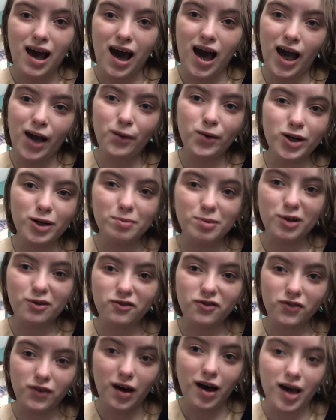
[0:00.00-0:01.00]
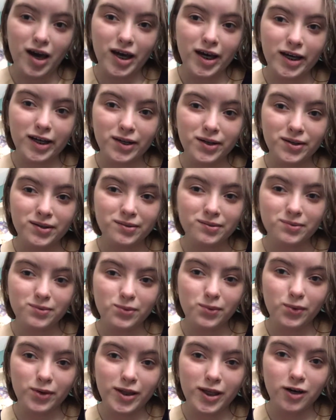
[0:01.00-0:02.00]
would have been fine
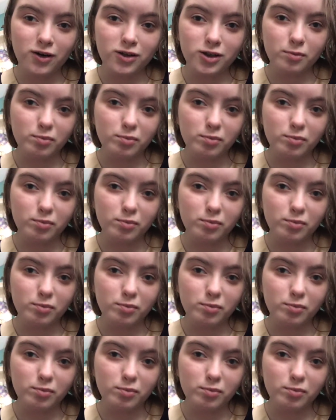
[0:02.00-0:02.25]
without